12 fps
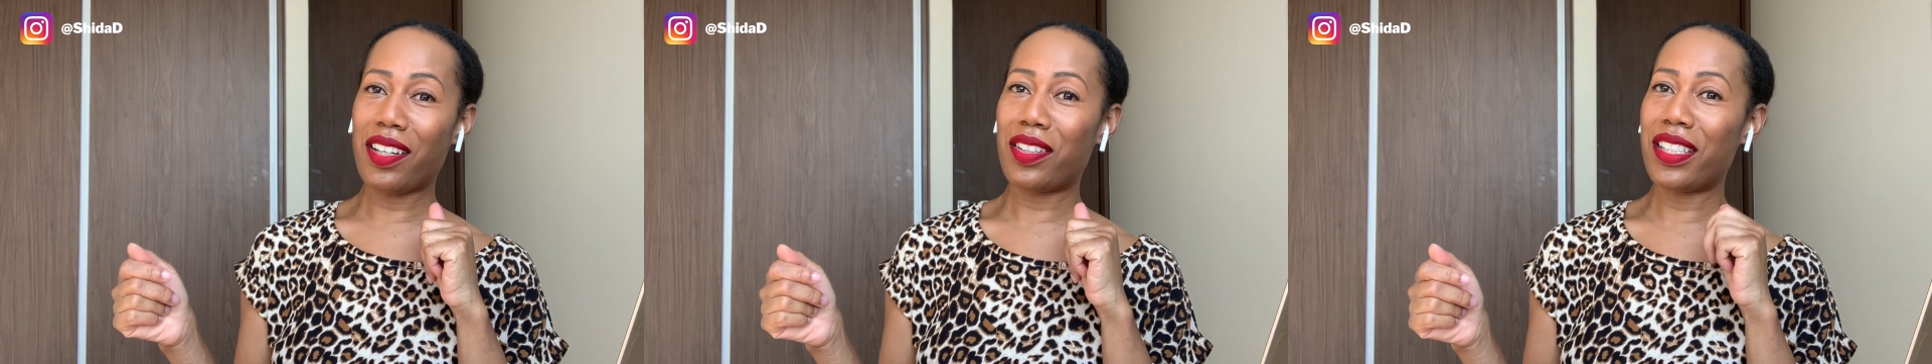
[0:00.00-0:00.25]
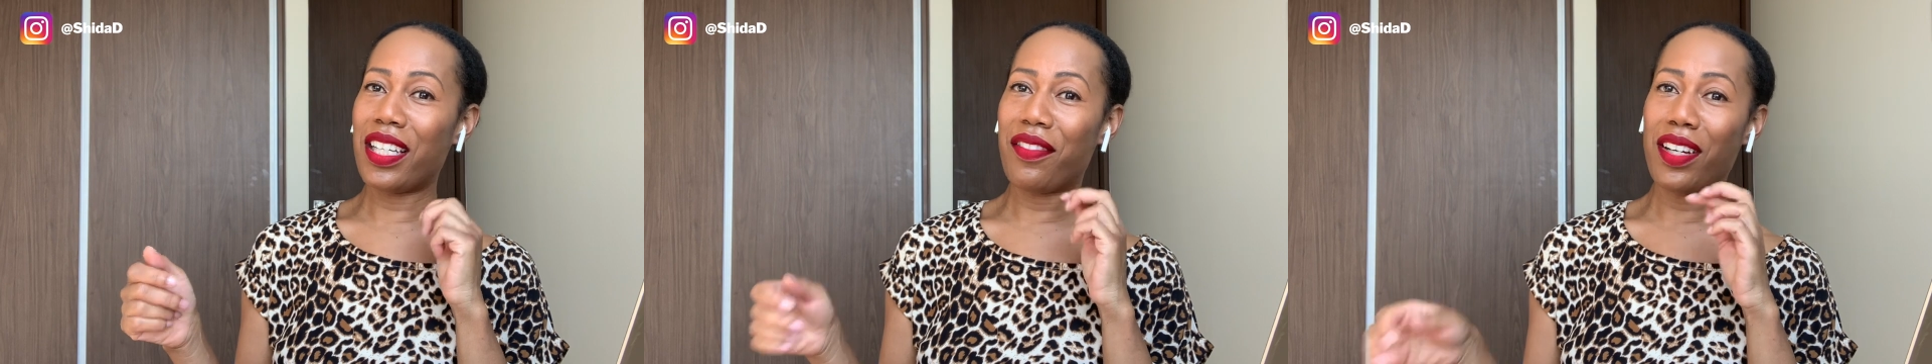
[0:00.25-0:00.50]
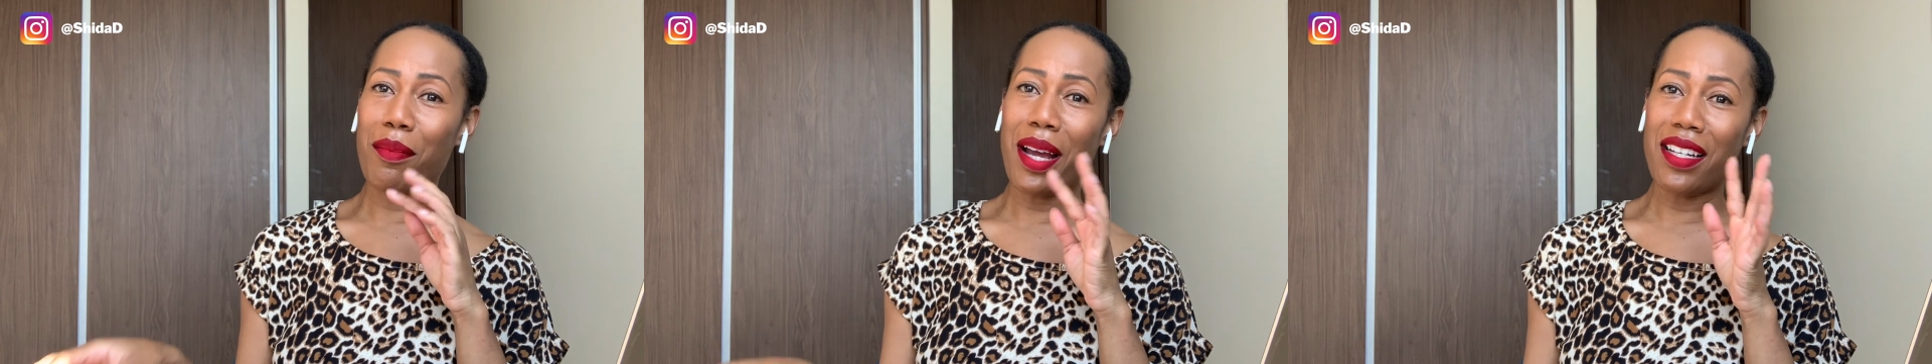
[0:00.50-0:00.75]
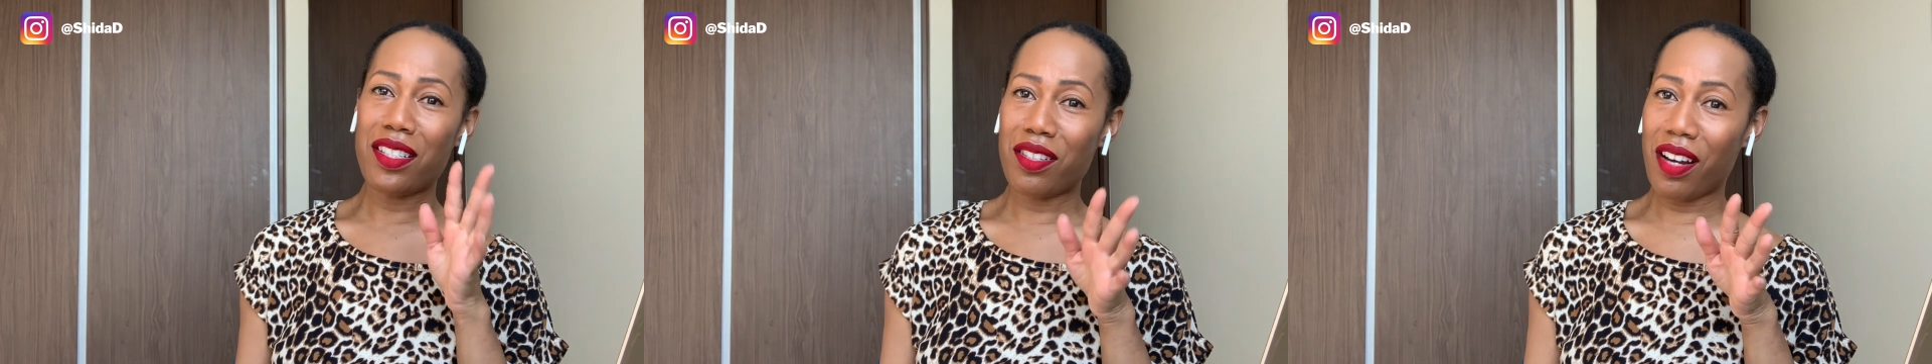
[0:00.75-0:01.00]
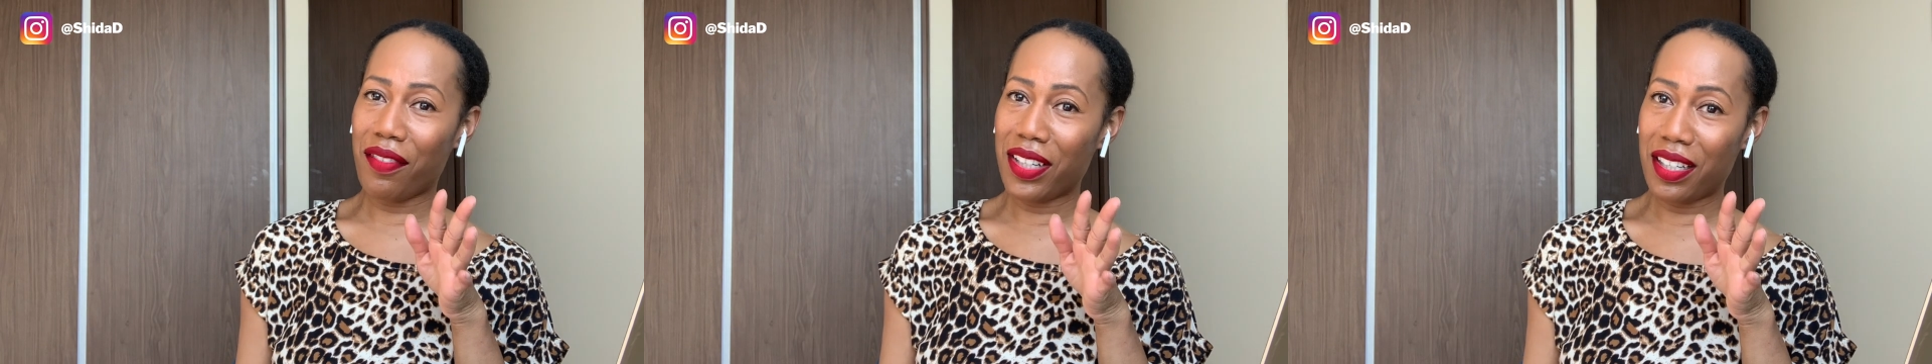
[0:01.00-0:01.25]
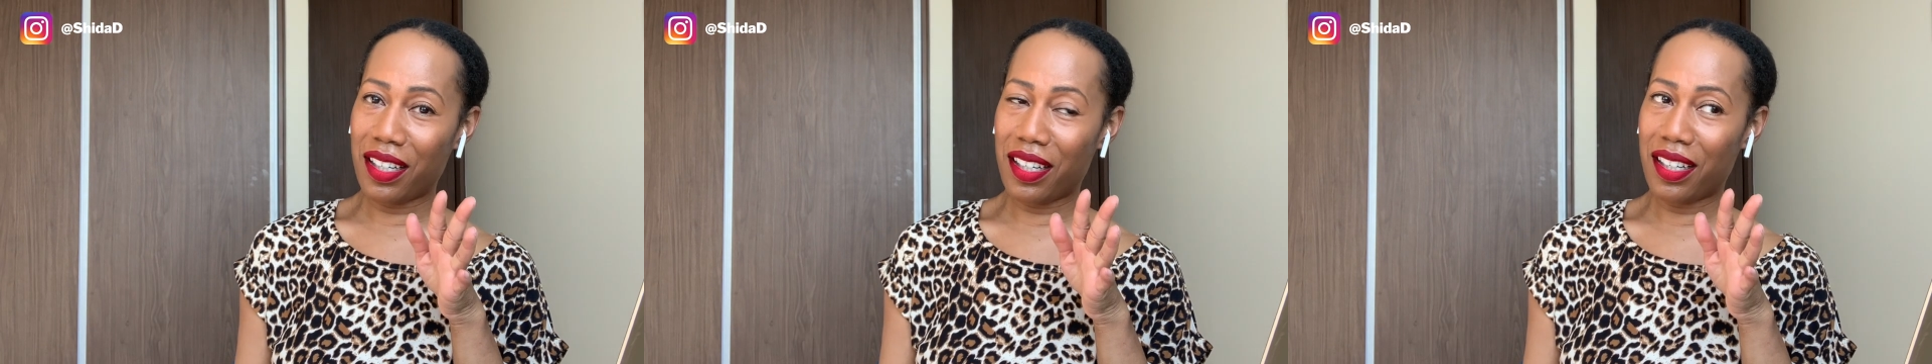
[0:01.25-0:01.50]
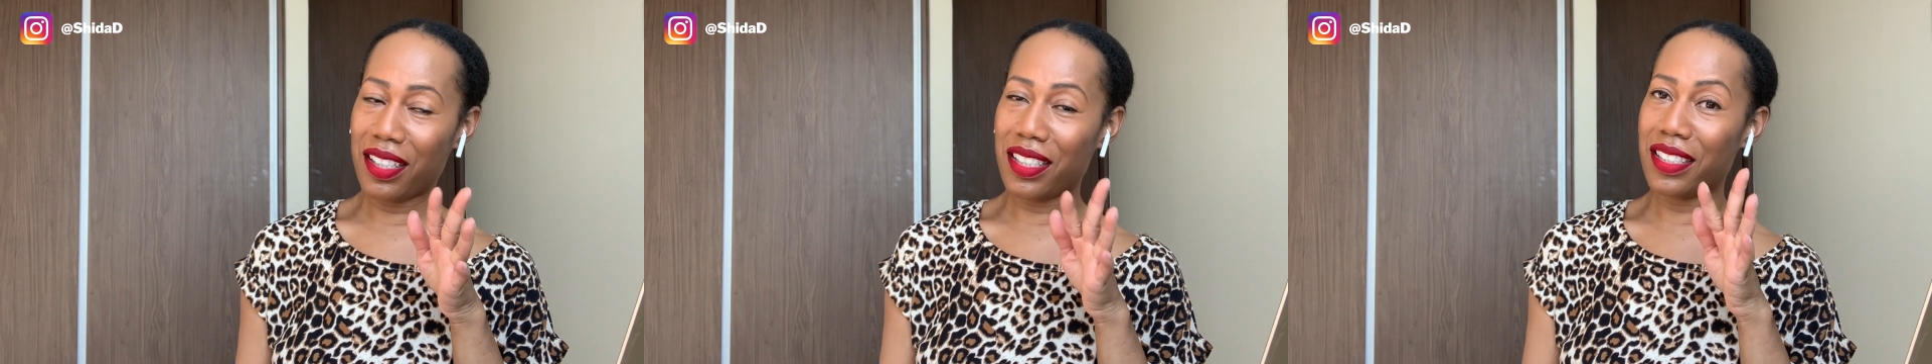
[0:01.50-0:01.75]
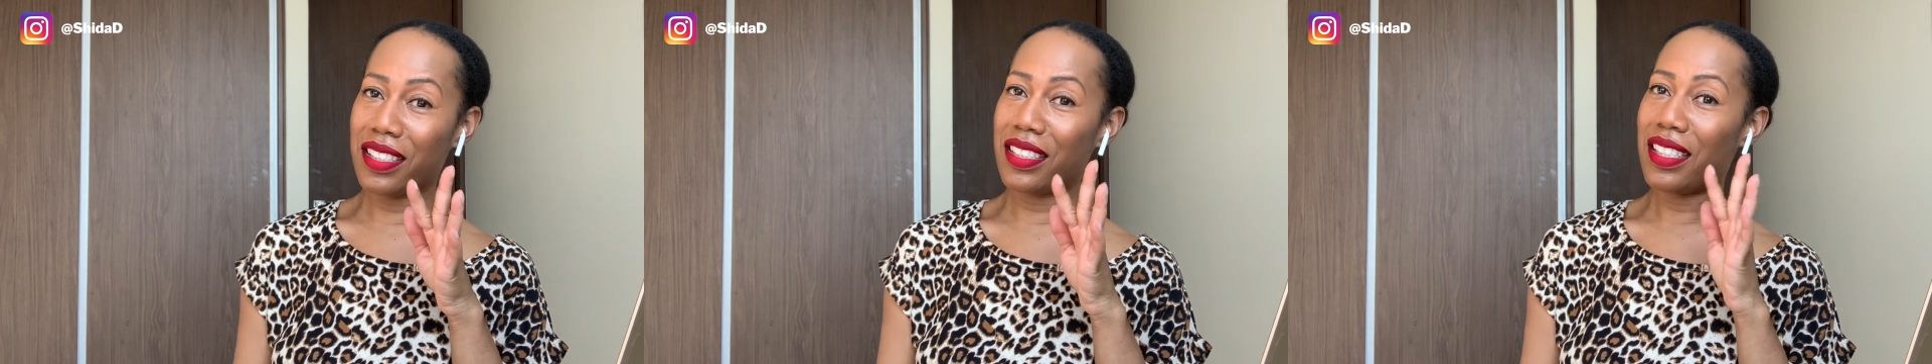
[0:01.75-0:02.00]
couldn't even imagine driving a car
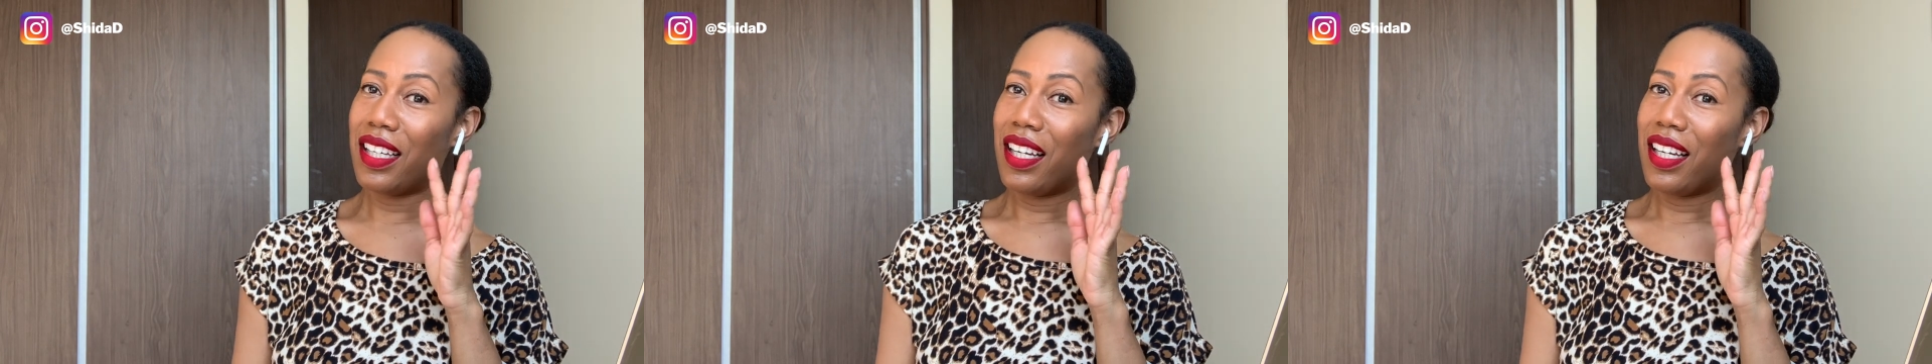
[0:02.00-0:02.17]
because